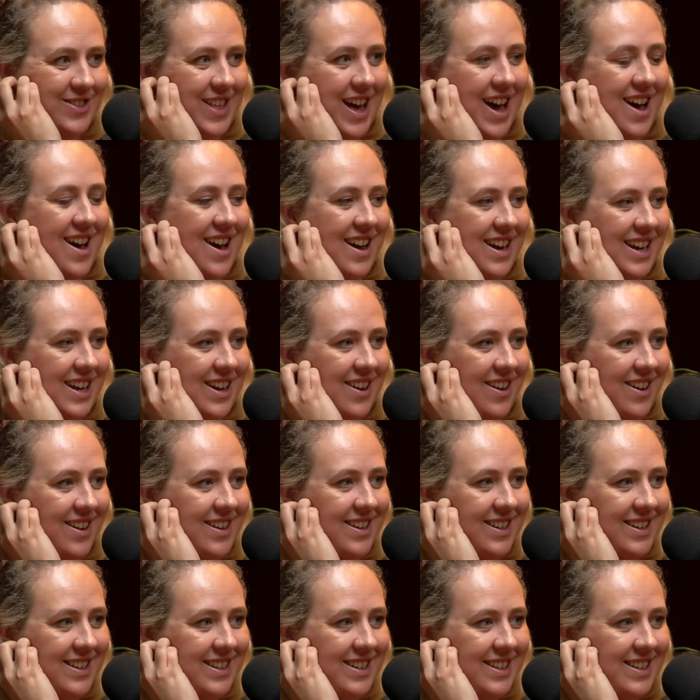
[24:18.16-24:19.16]
that early on.
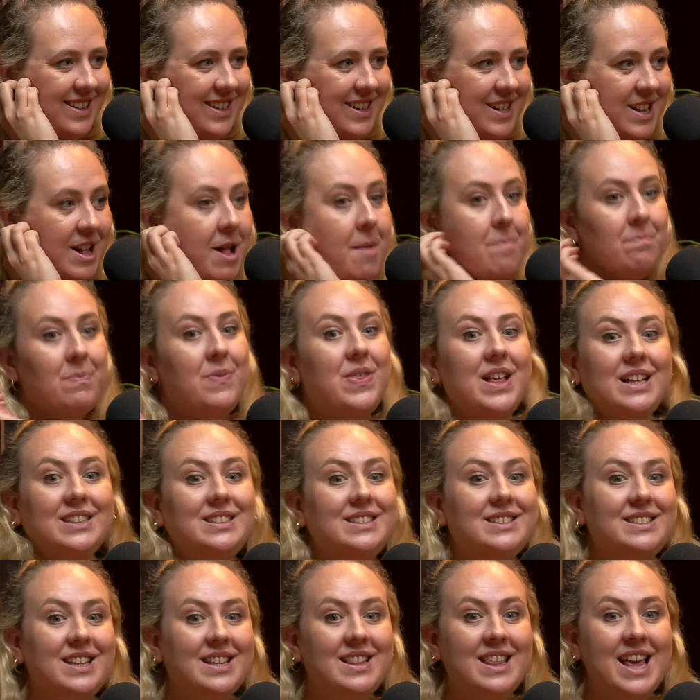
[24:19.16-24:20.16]
But this
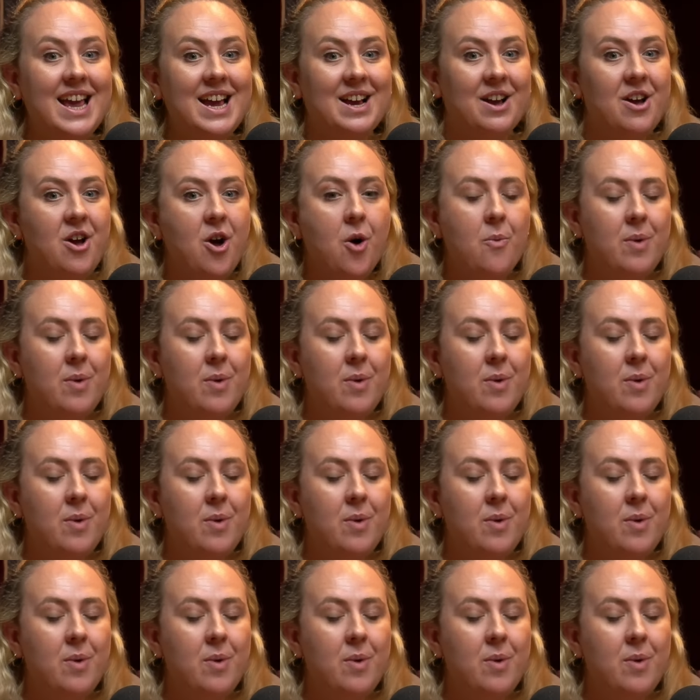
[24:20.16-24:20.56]
is the thing.